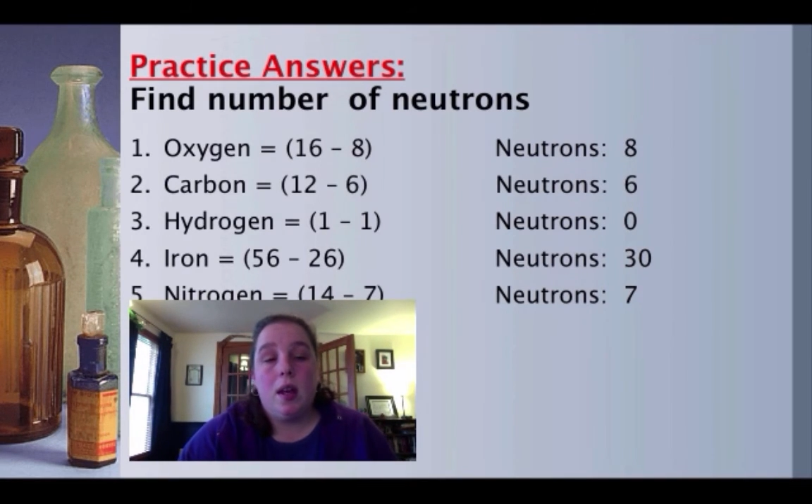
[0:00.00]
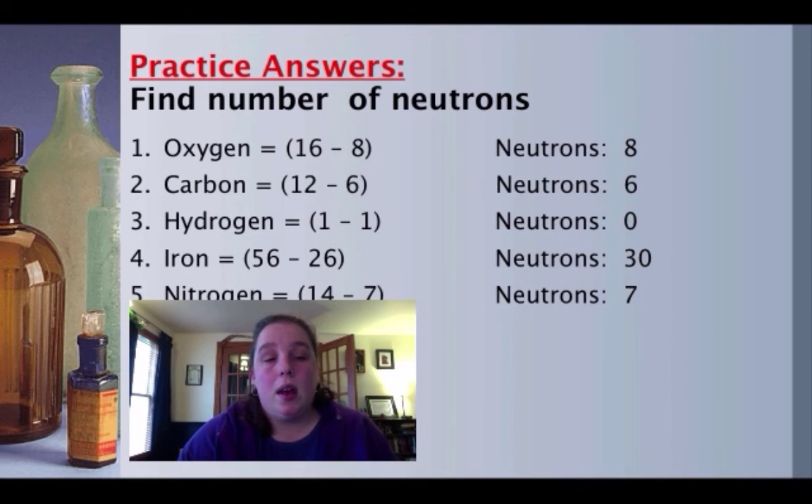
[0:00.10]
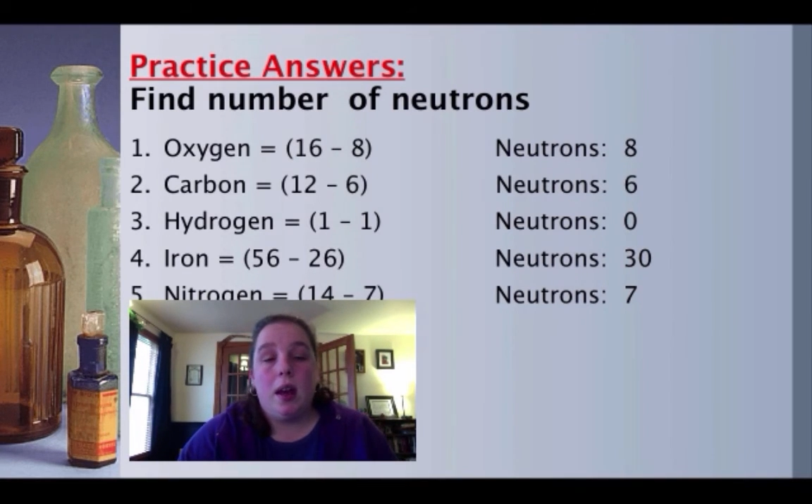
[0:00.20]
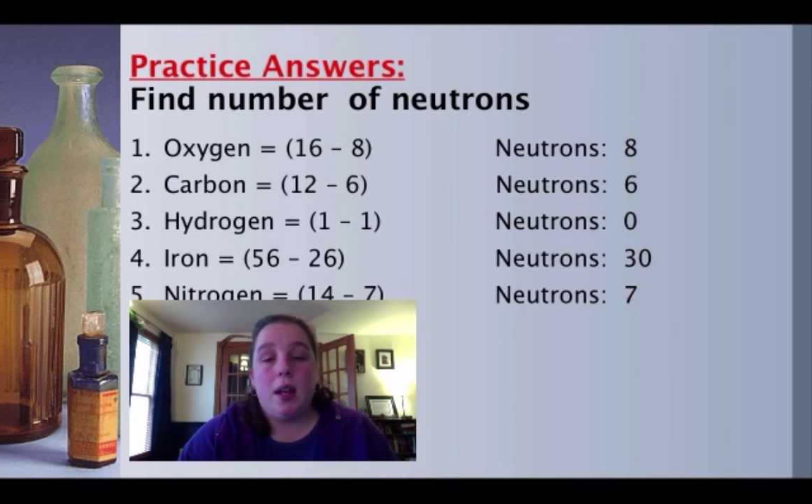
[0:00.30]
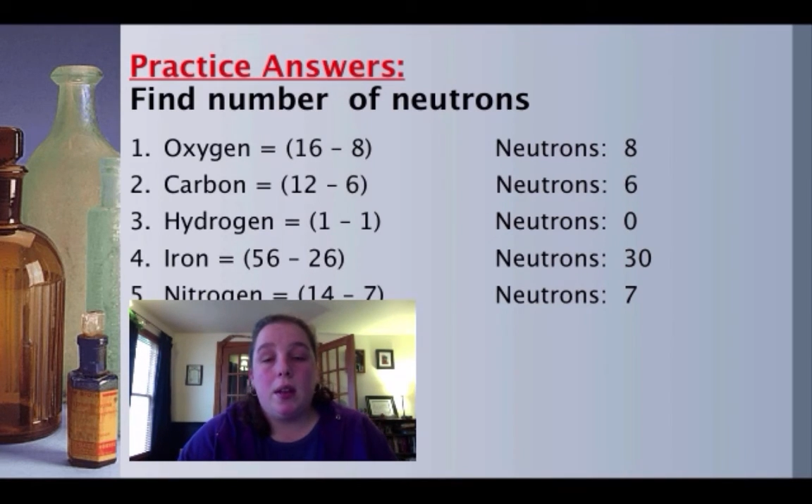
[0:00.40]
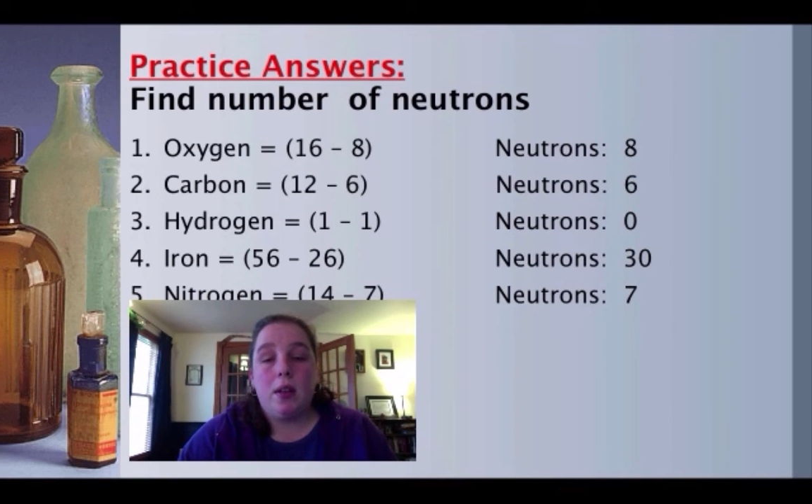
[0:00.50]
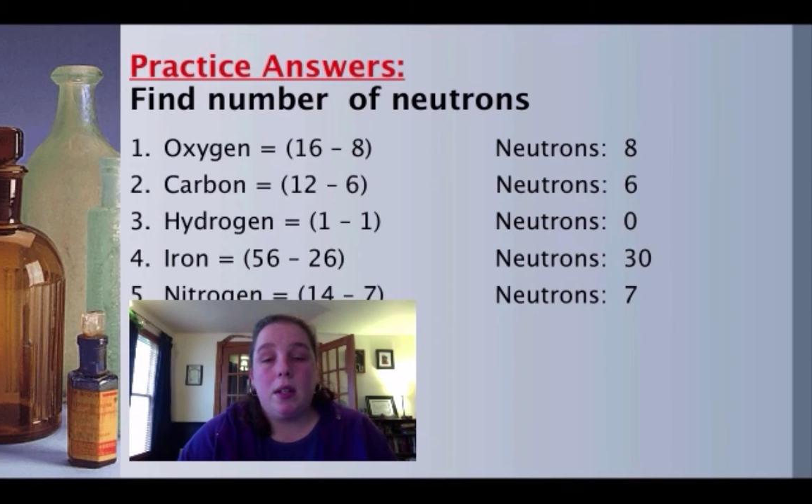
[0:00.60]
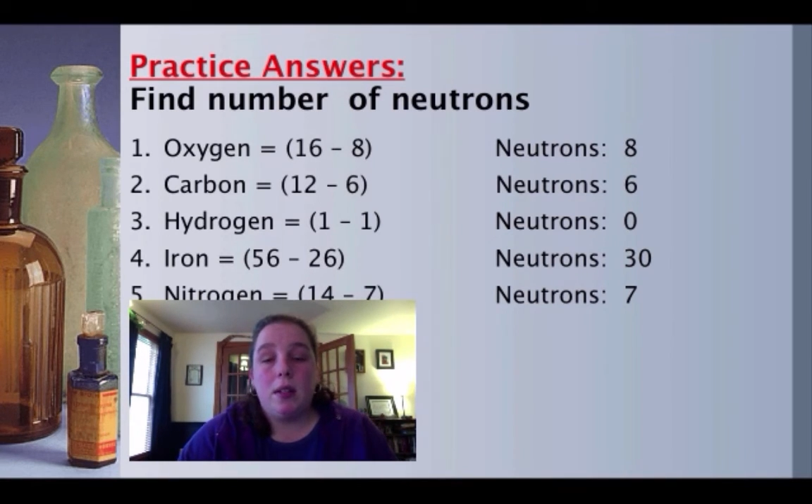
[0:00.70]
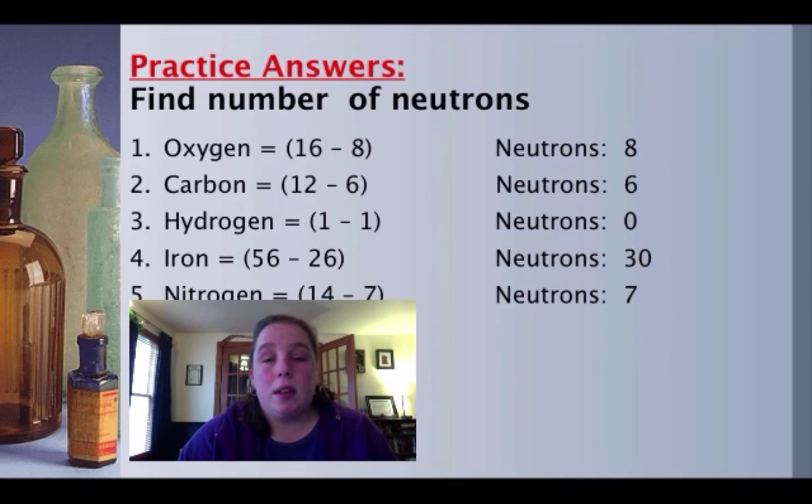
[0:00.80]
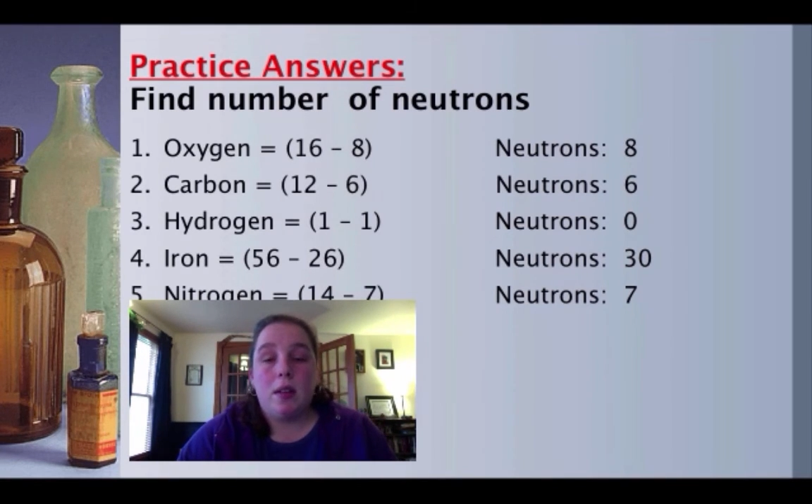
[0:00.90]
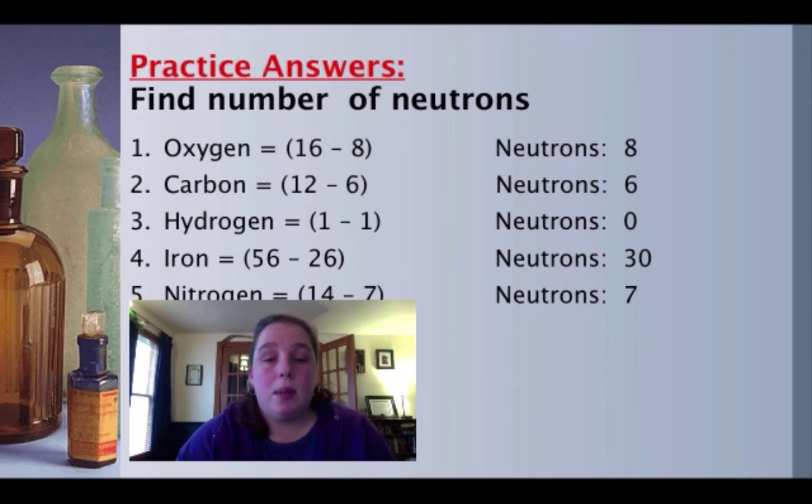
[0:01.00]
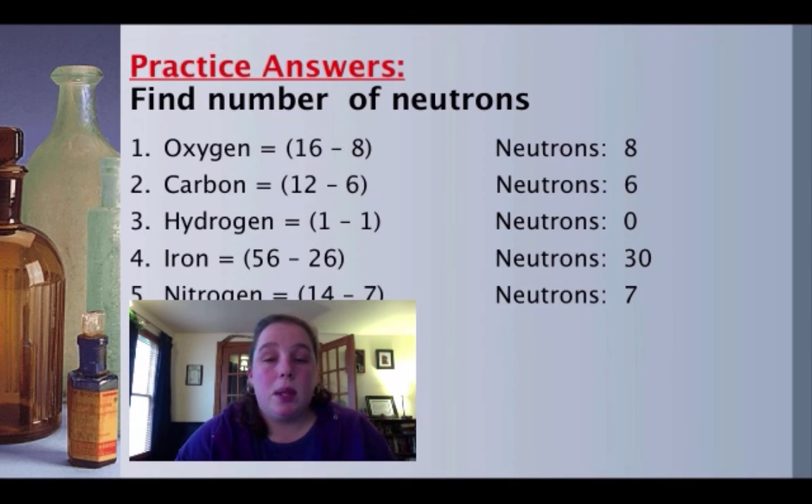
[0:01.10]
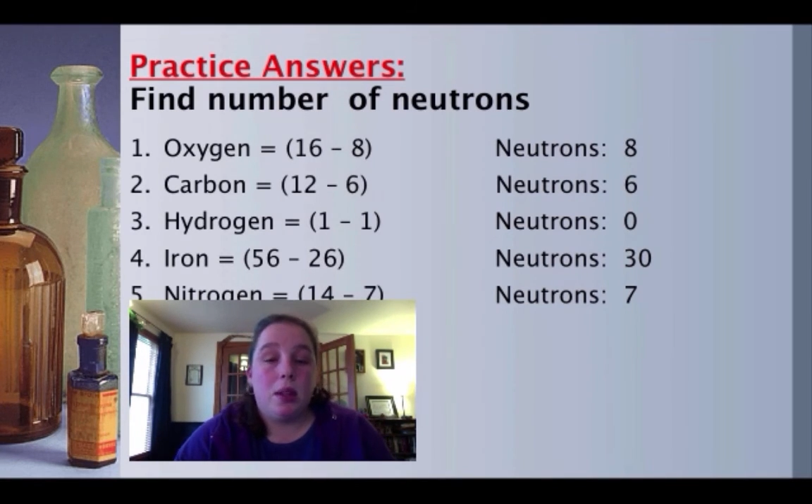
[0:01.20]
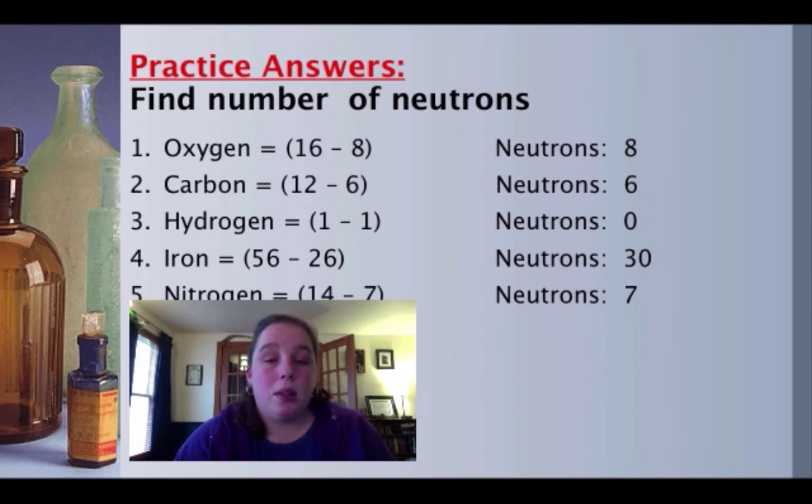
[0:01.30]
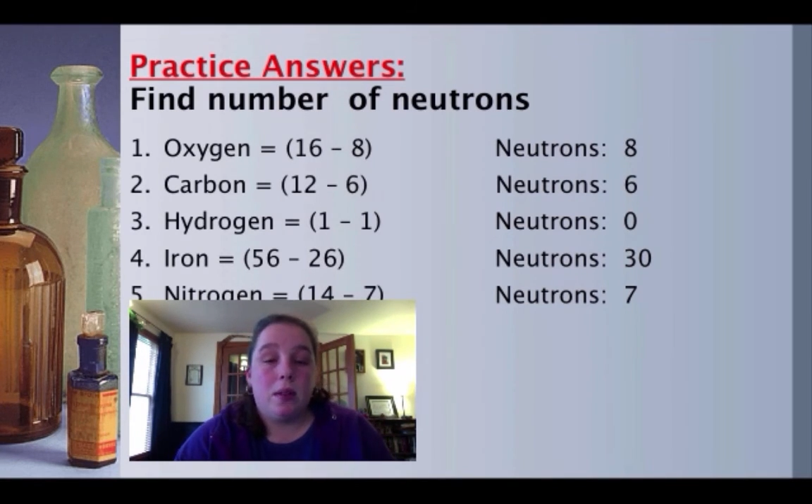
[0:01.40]
Iron is going to be
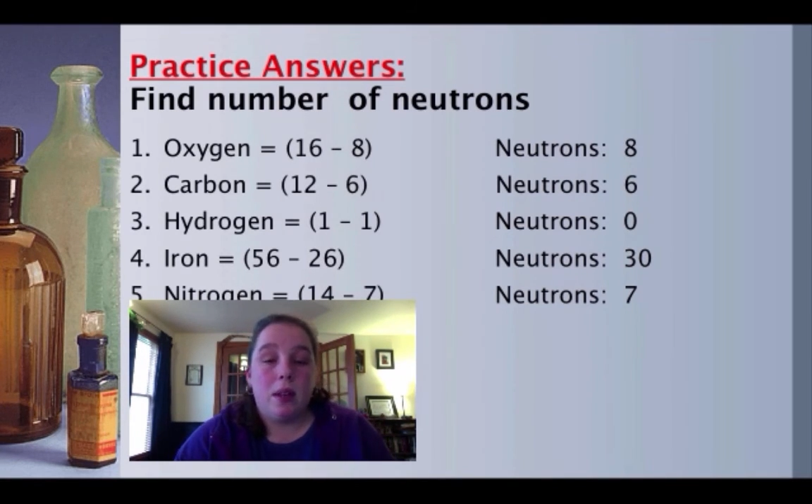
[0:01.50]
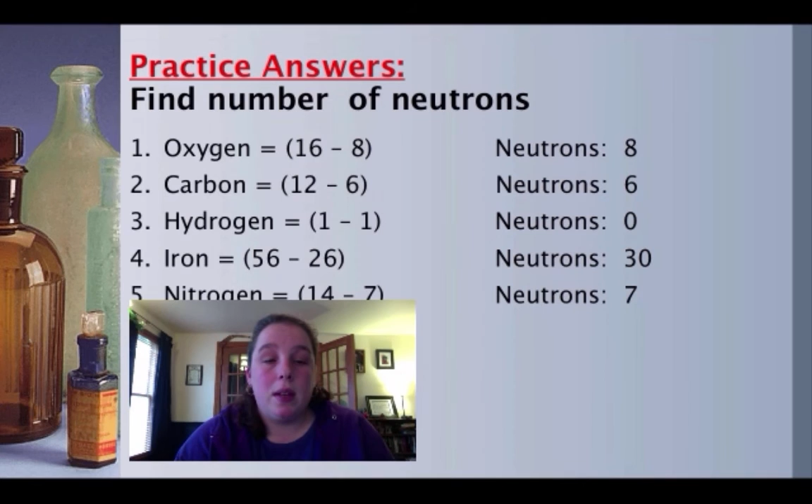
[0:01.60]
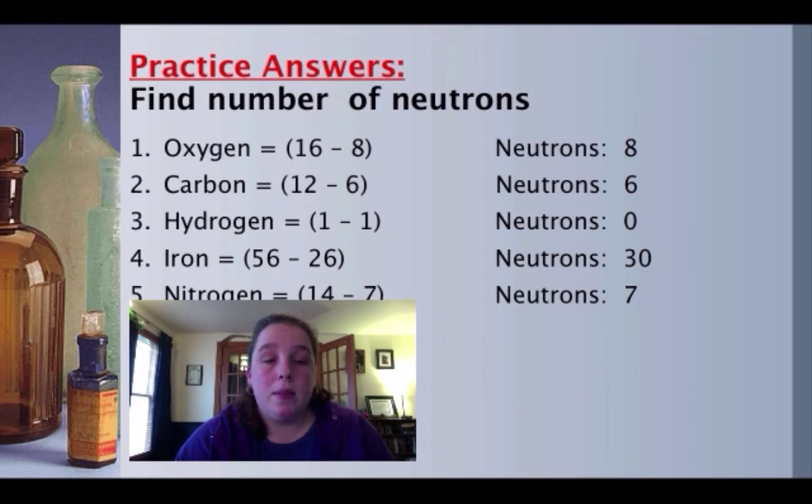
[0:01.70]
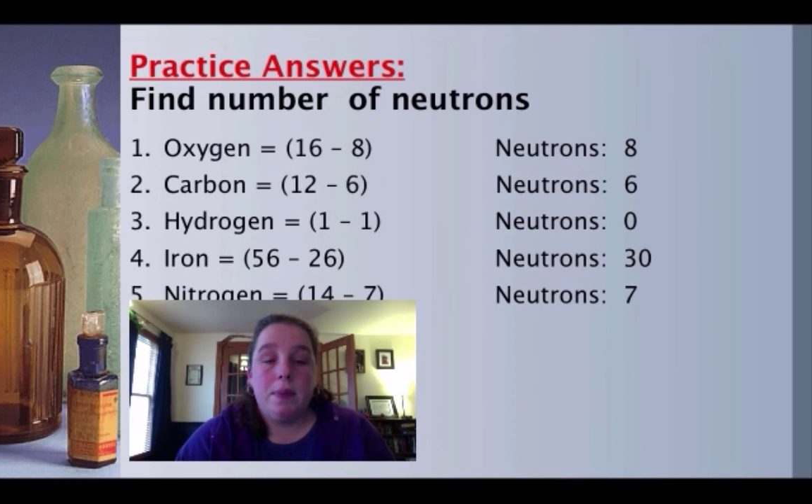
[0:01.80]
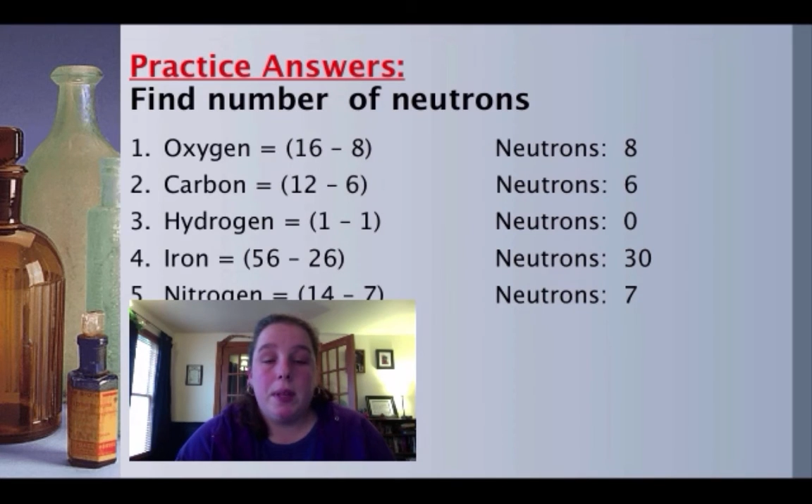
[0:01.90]
30